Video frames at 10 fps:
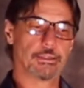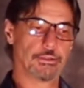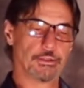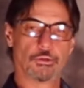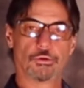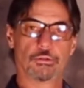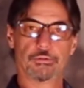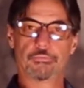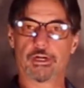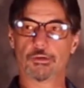the local
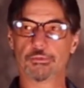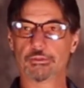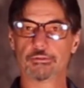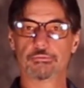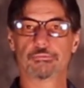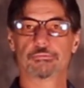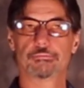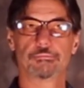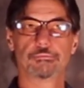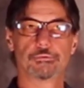environment of
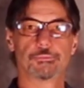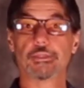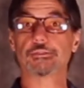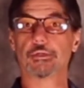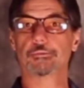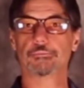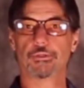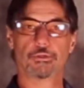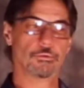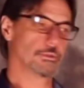space-time,
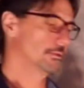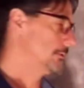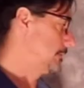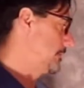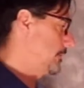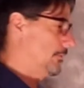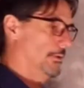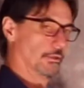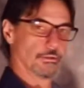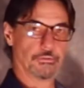you know, which could
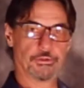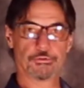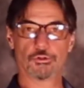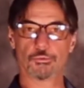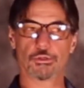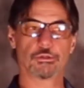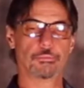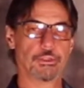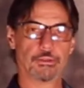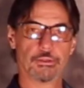be your living room or it
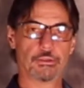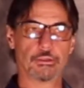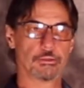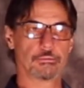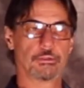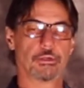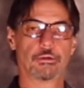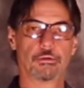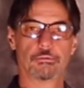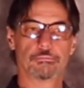could be I
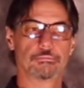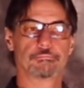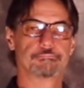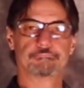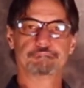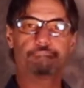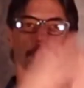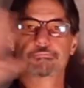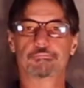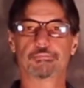don't know,
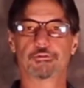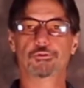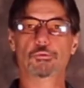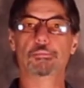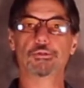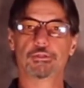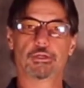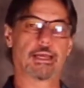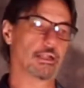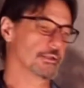a few
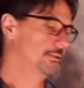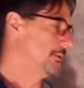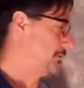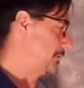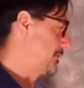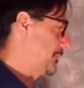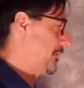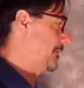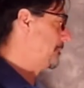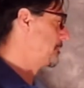billion galaxies or
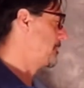something.